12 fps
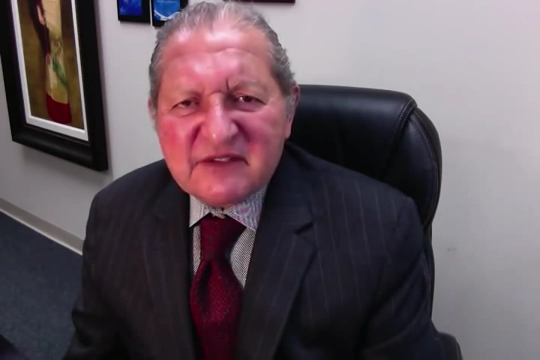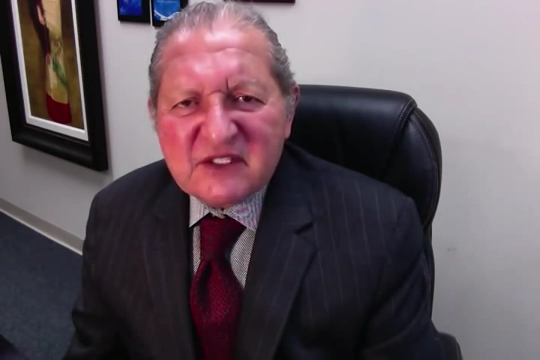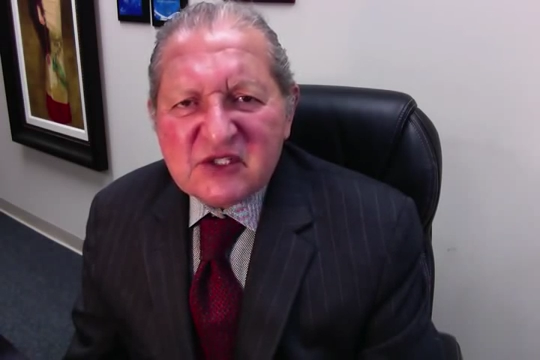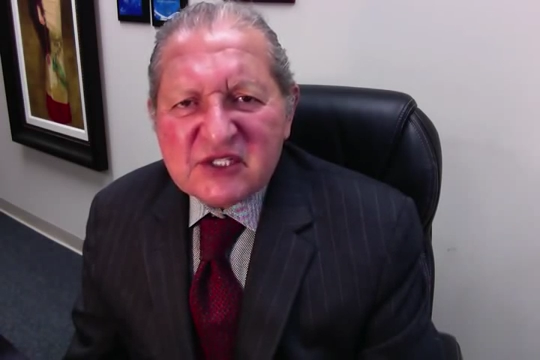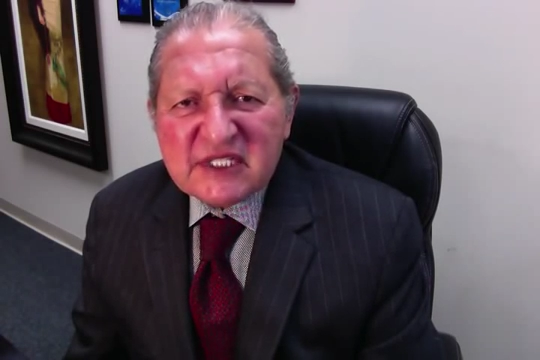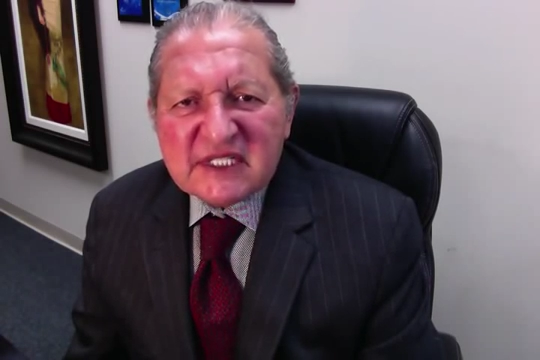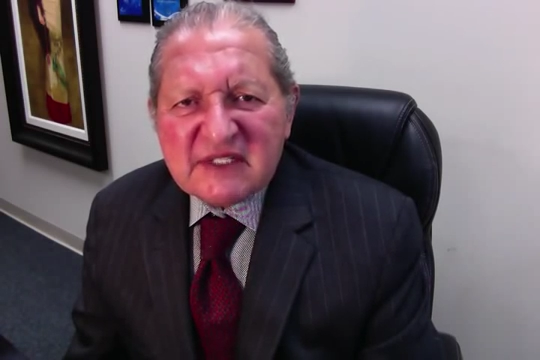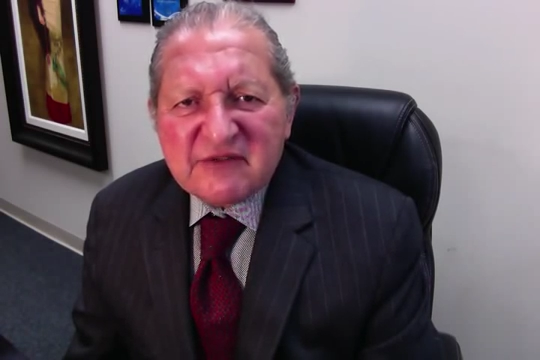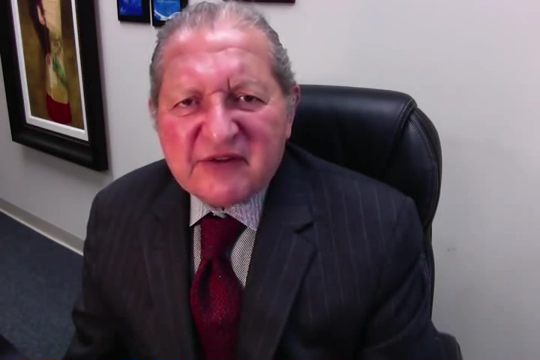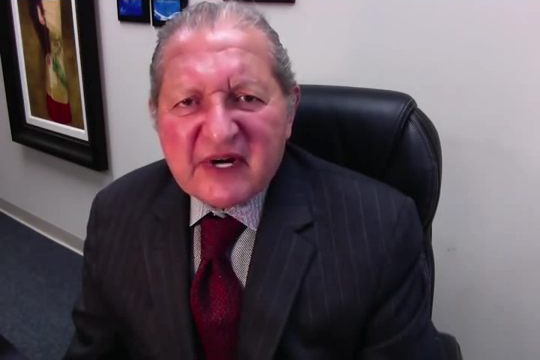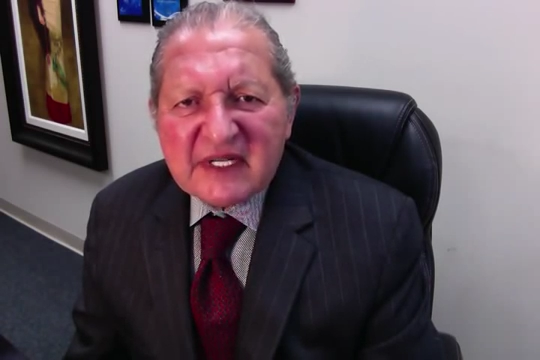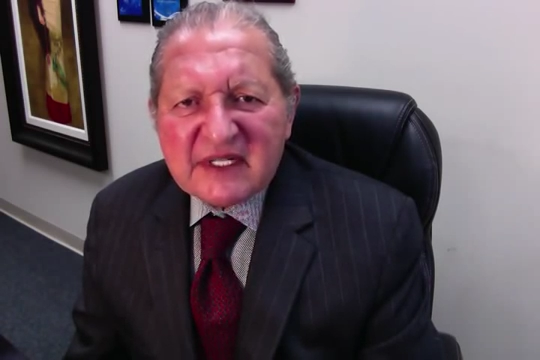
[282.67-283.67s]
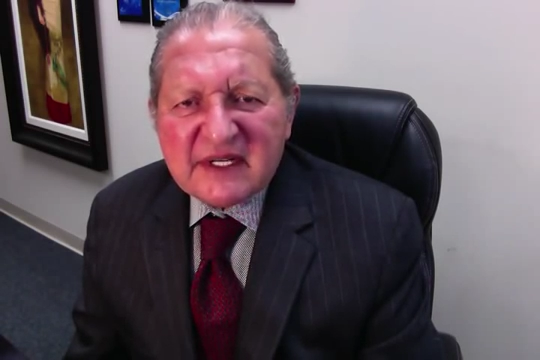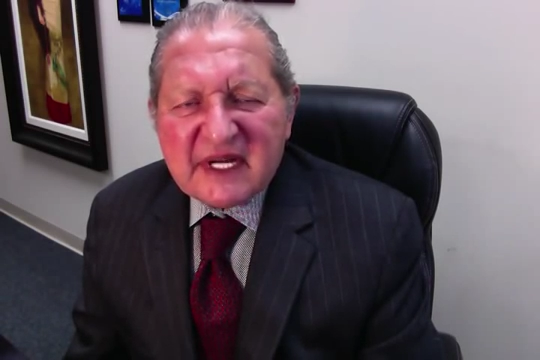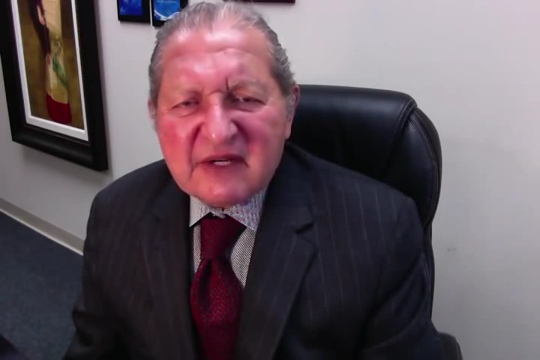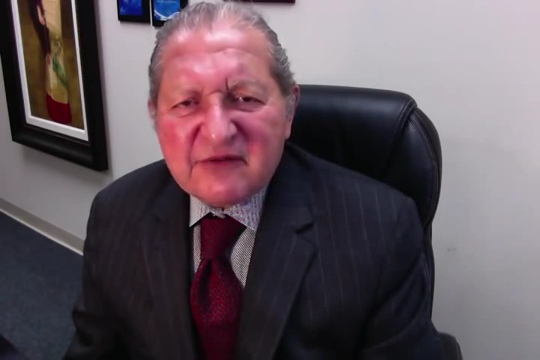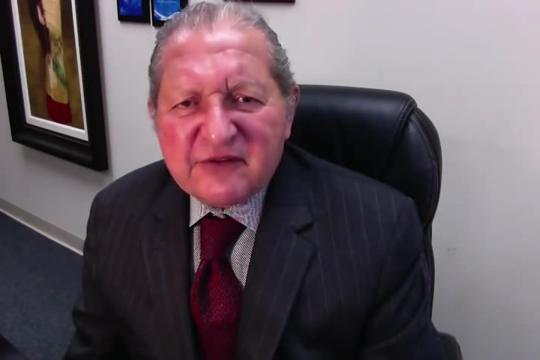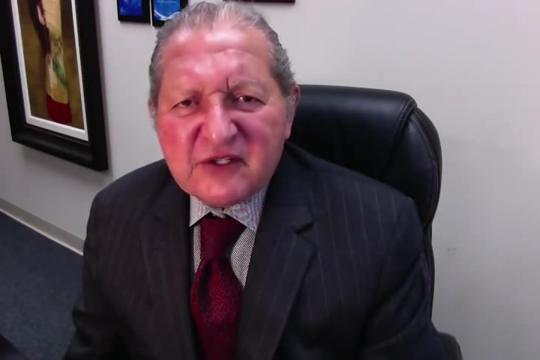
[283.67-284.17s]
and you sit in front of
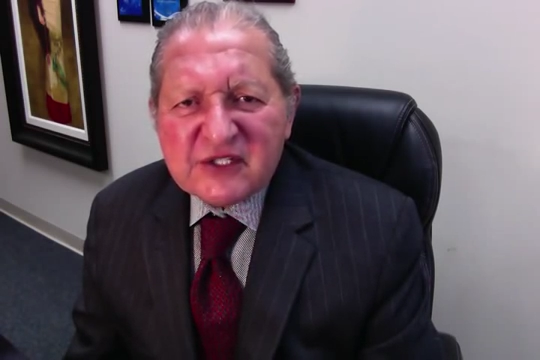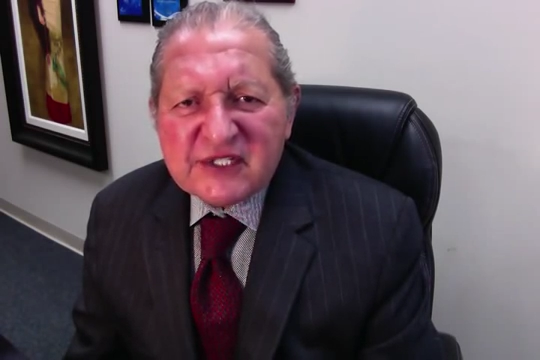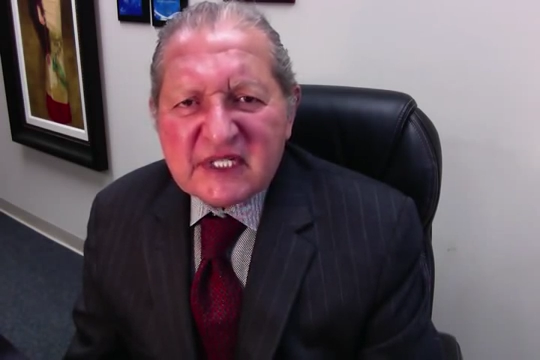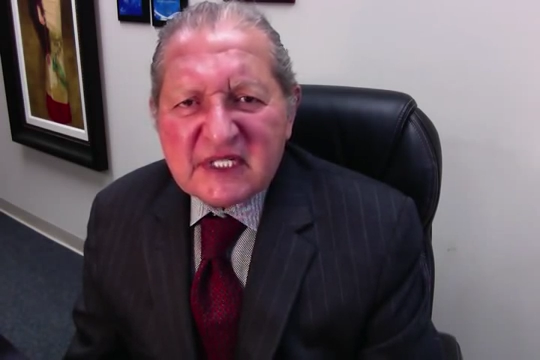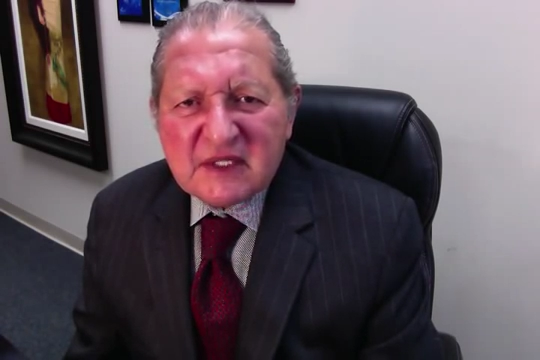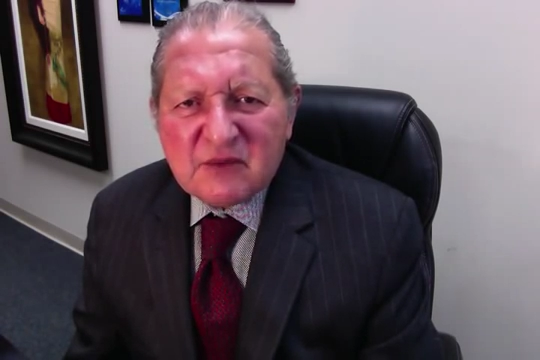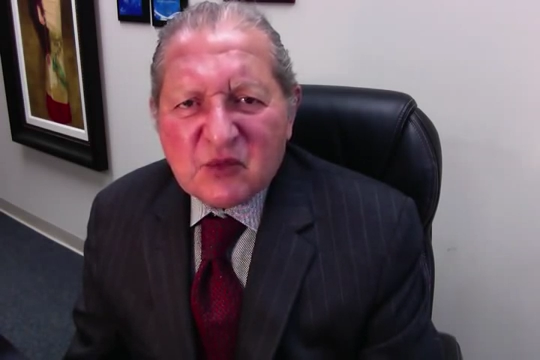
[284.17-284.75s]
that first thing in the